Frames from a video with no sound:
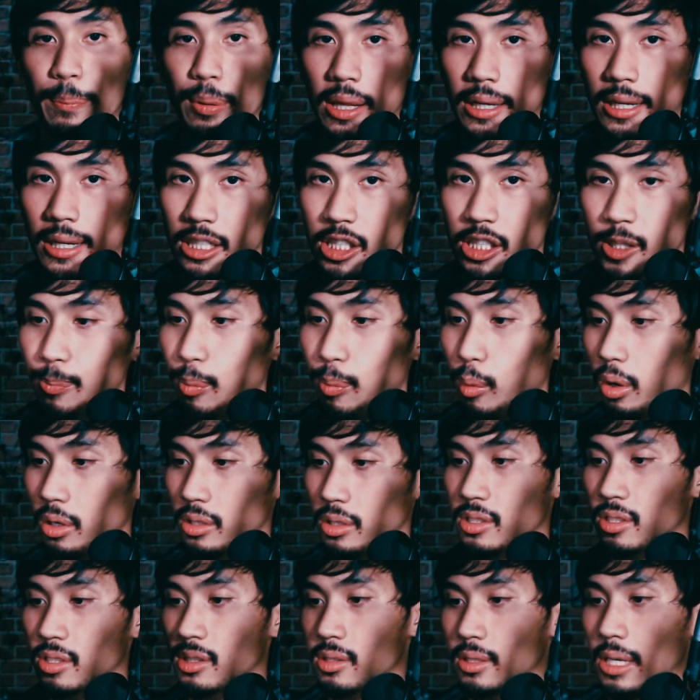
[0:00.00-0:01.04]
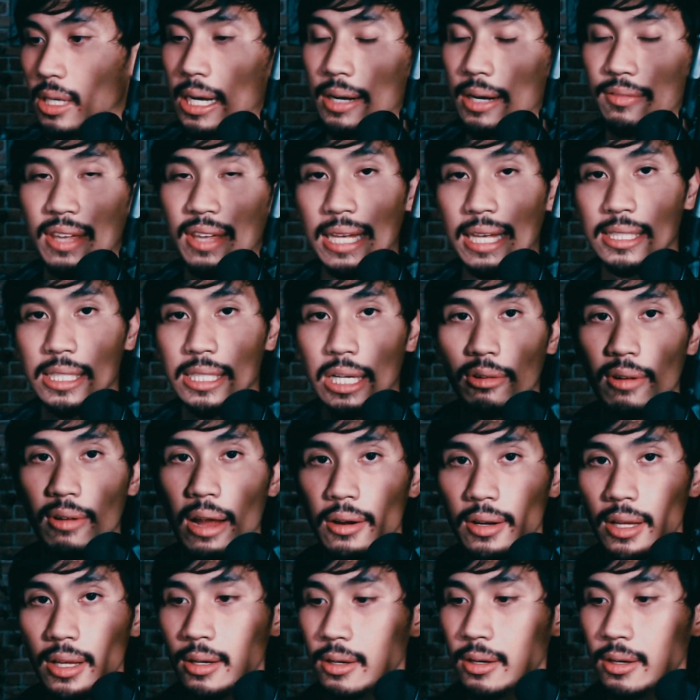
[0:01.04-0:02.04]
like a sports kind of casing around it.